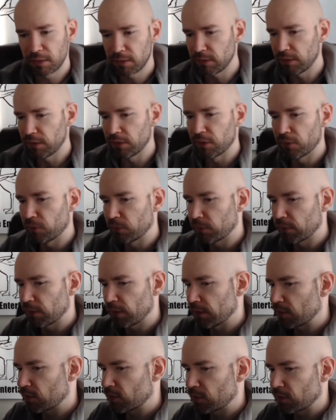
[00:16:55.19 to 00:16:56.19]

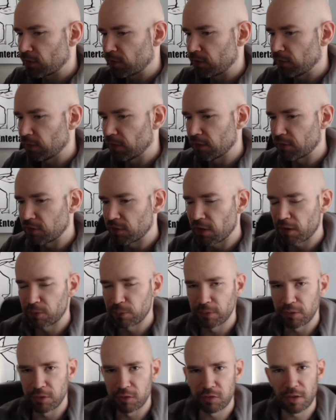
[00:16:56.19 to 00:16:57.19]
it's not
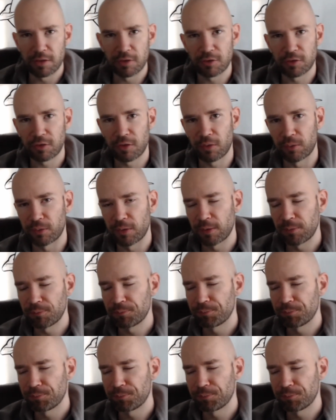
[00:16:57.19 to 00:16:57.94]
really set in stone, right?